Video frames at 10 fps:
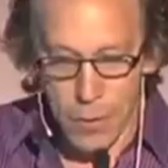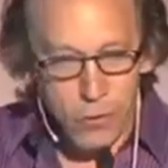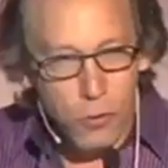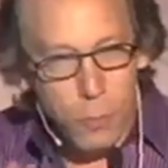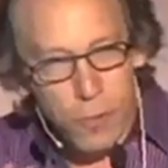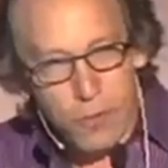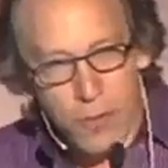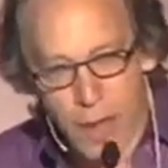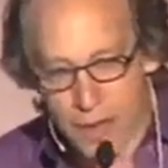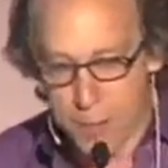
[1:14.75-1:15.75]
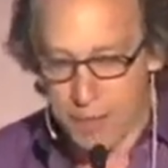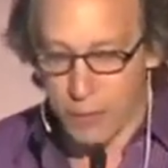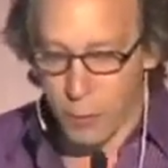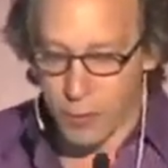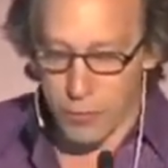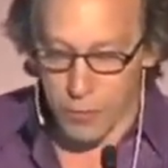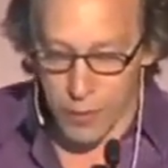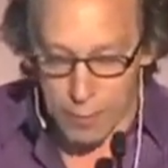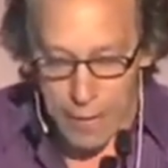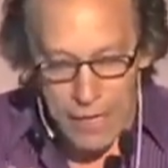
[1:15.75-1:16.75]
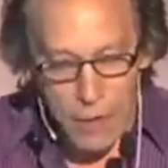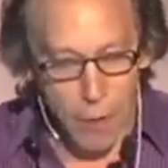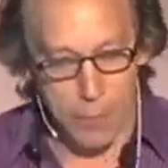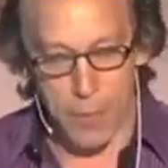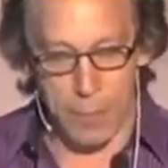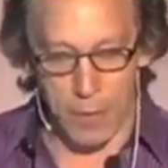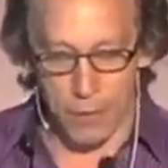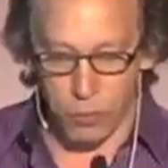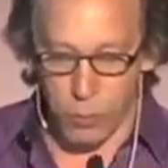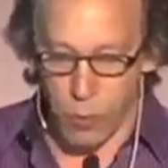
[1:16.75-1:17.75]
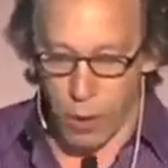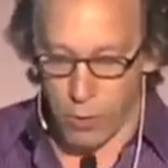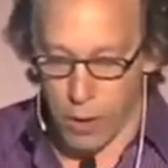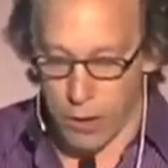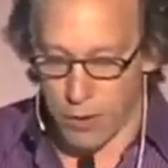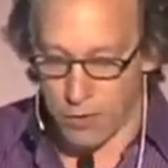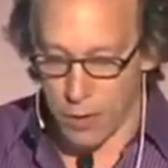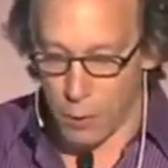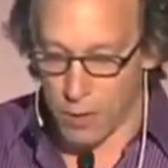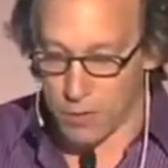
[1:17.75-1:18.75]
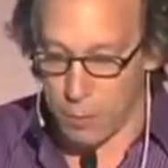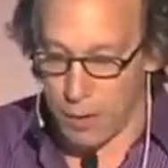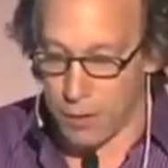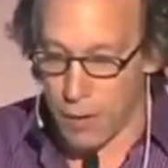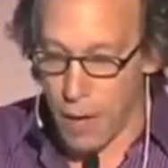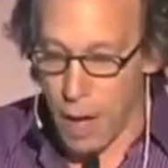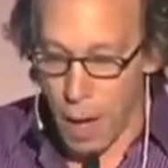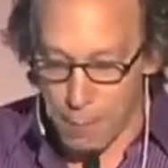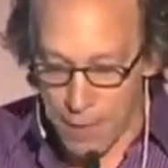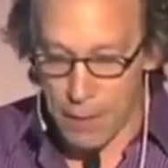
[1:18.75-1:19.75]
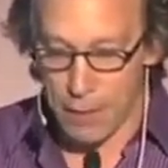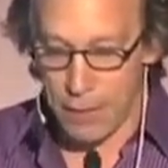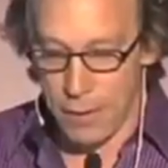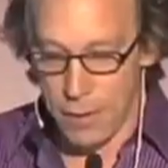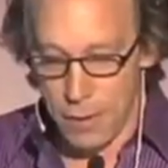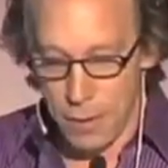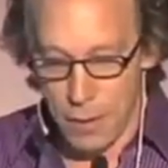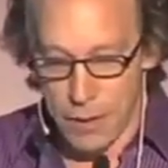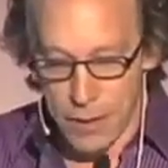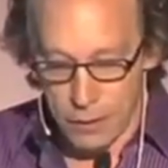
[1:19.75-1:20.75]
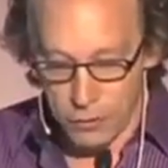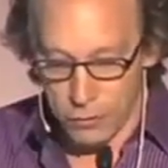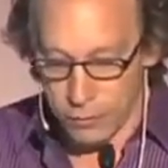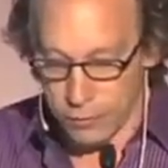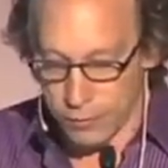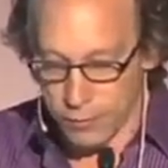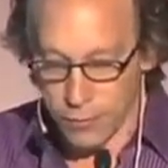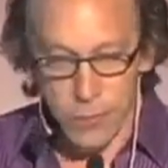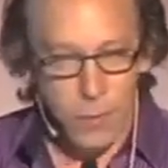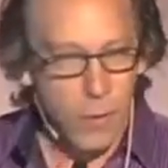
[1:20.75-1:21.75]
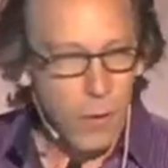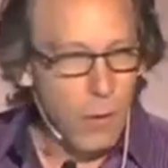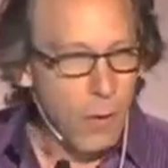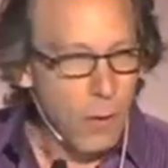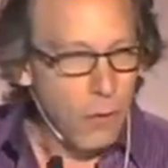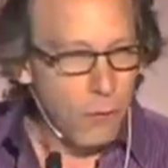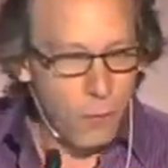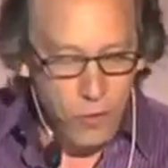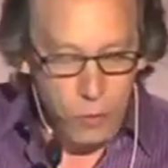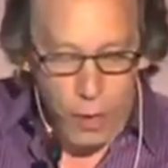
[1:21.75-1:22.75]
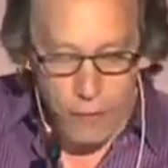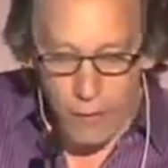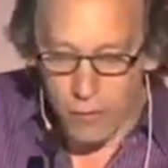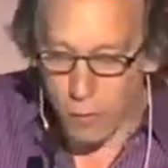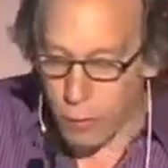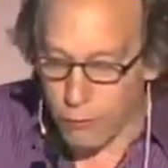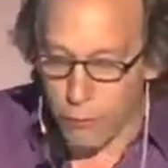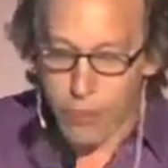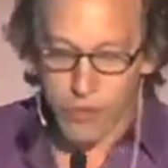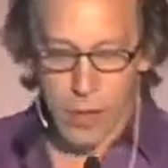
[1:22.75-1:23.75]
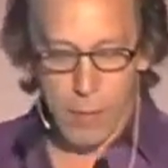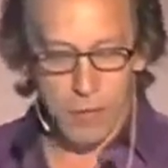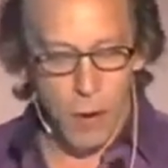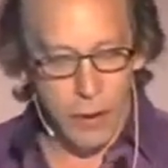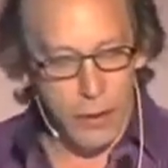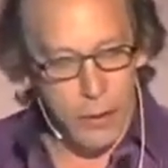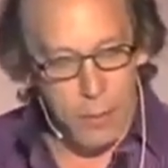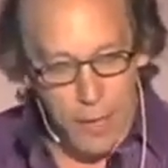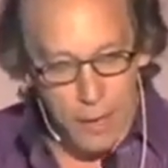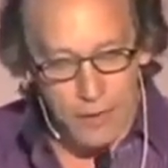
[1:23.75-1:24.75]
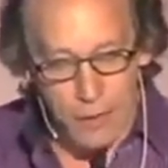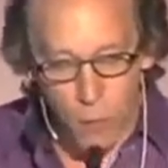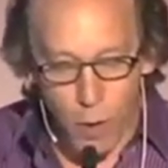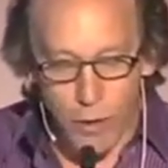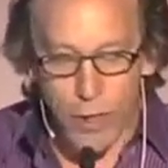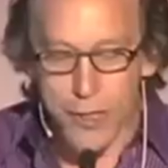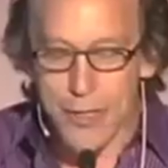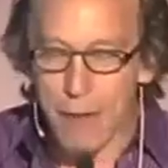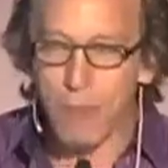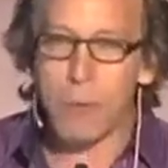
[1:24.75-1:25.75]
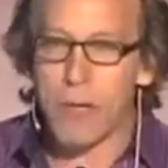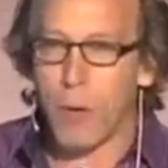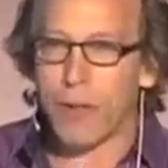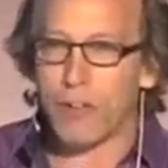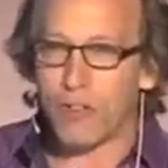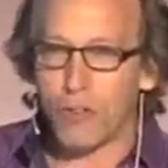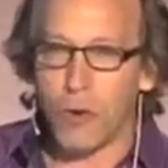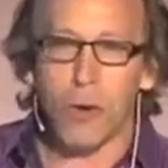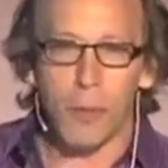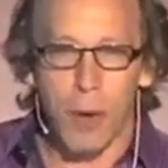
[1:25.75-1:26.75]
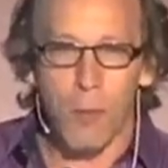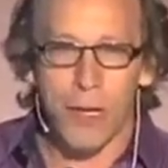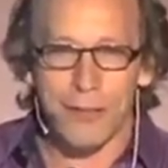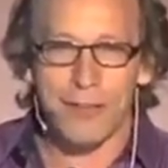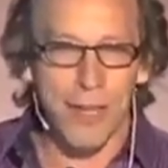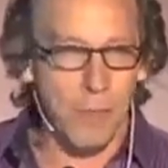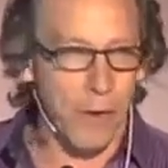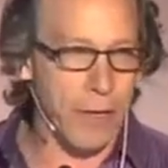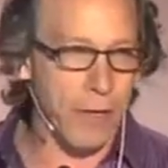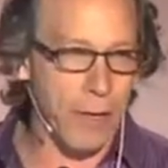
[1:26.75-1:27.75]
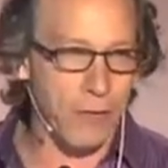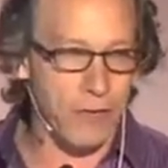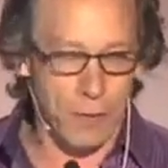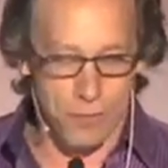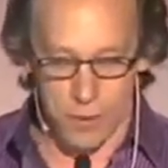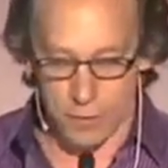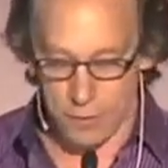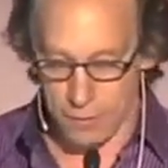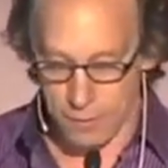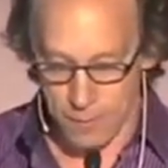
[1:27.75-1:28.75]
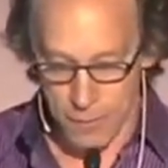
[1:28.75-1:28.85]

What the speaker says: There are two personal aspects of Christopher that may not be apparent to a broader audience, and I want to spend a minute on each. First, what I found so refreshing about talking to the man is that one could never be quite sure about what he'd say about any given subject.